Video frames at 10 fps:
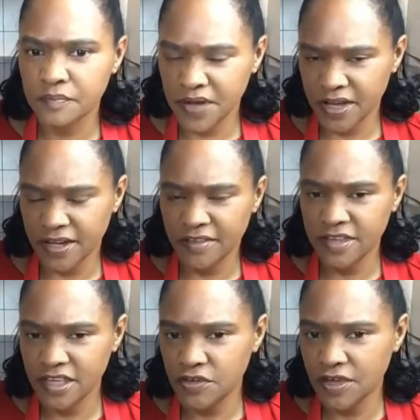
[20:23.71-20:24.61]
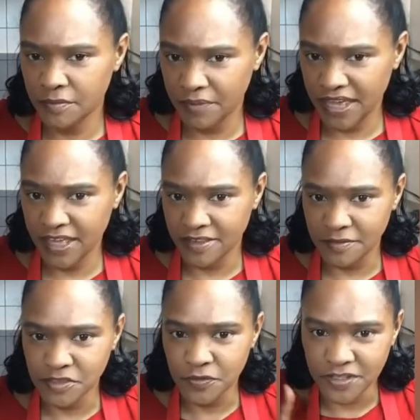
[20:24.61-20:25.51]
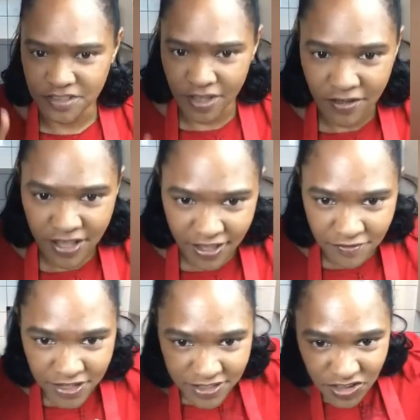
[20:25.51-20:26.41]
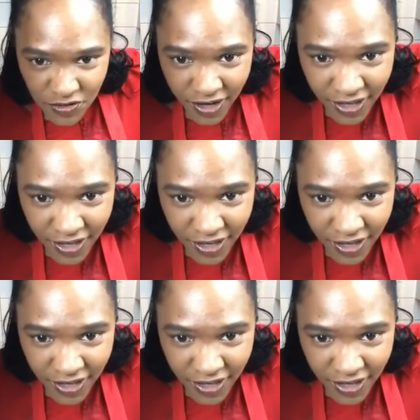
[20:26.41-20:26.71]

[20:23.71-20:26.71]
but I think you can bake them as well, so I'll give it a try.